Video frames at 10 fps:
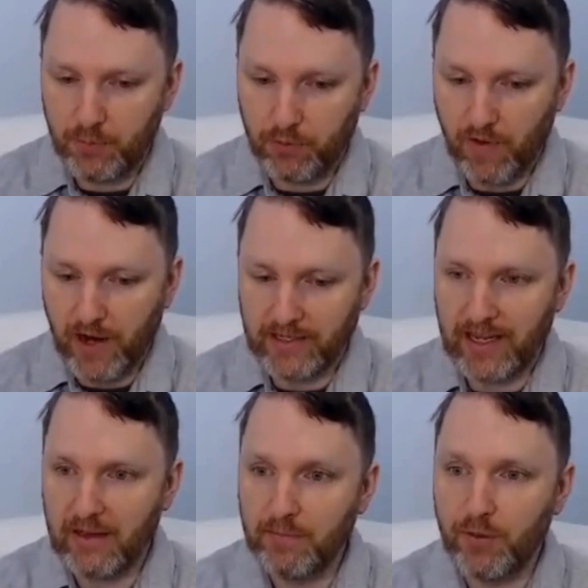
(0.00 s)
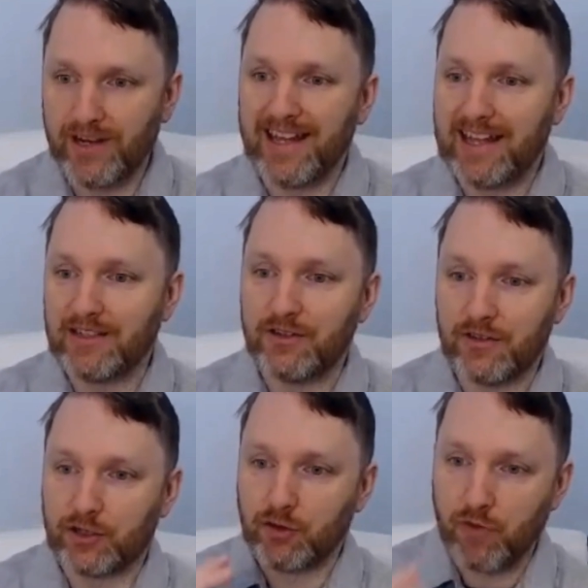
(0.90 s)
provide input into
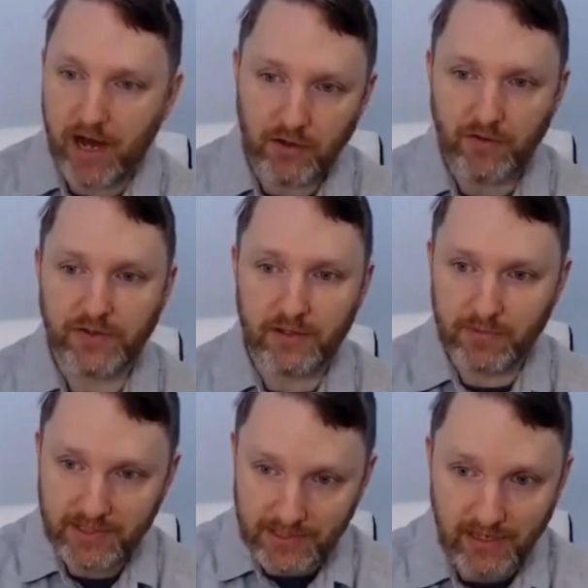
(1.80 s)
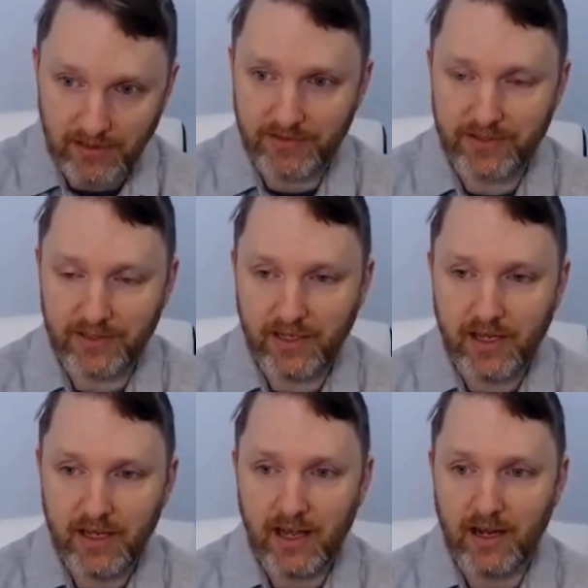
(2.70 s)
the trade-offs themselves.
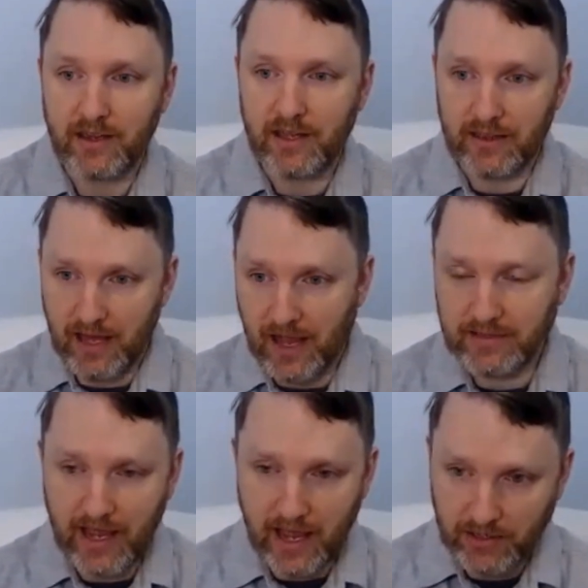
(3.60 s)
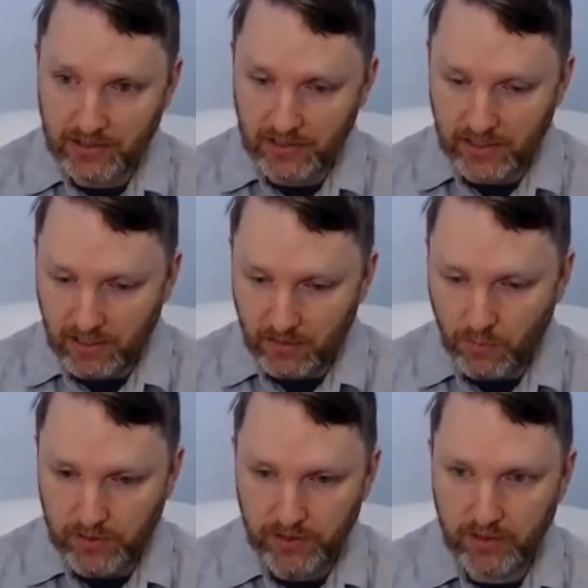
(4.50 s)
And I think that's actually
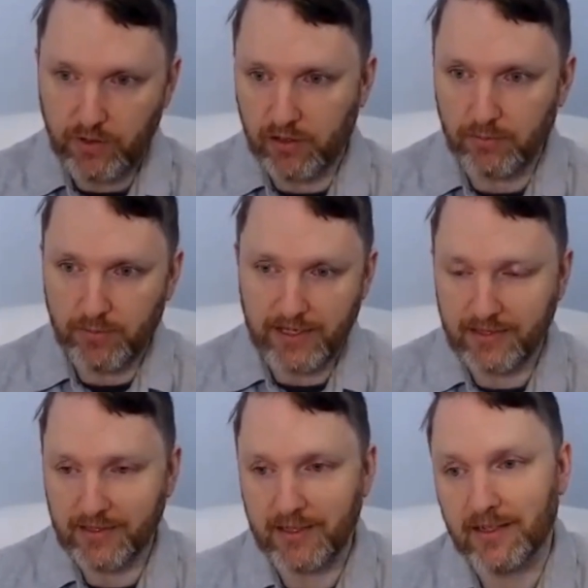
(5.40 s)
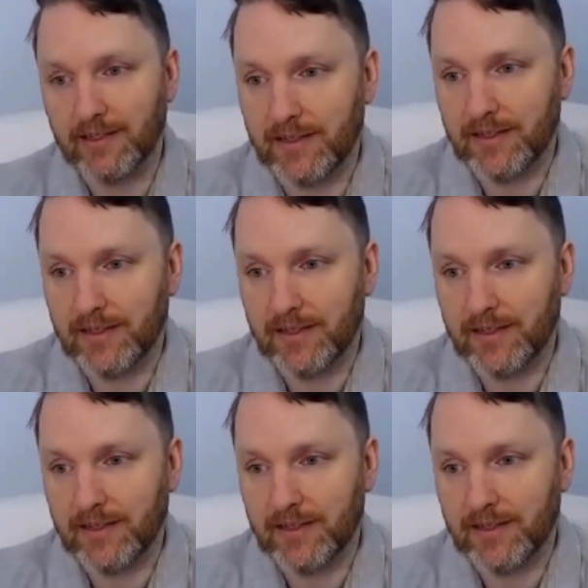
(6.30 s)
one of the critical pieces here.